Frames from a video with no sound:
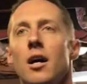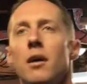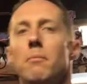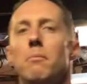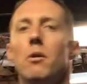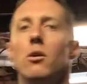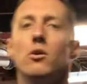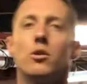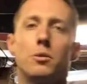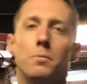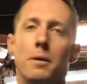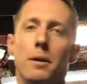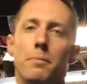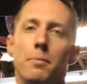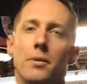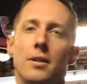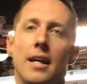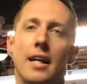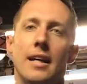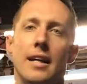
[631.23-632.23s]
Most
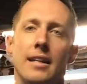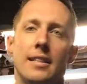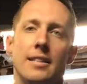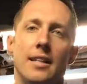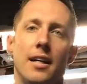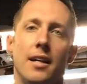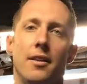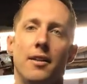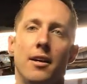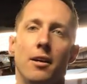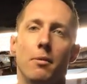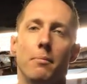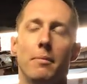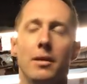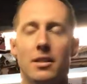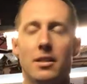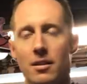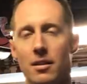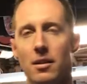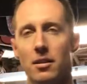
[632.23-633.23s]
people, like I said, they're
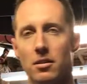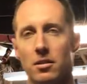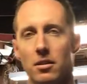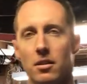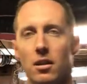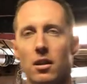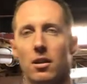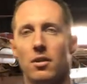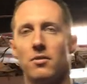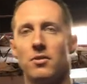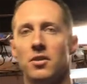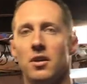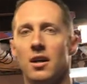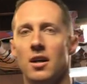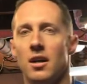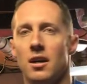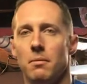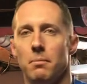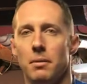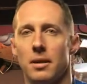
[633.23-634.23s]
missing serves
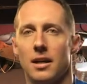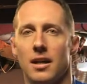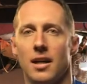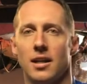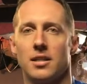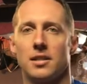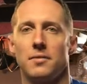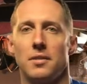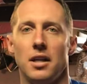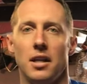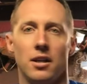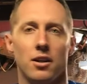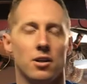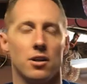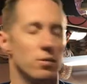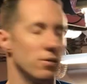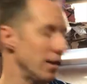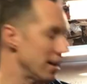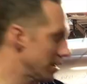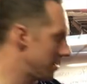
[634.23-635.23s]
because of an
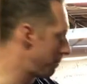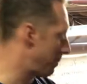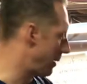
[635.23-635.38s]
incorrect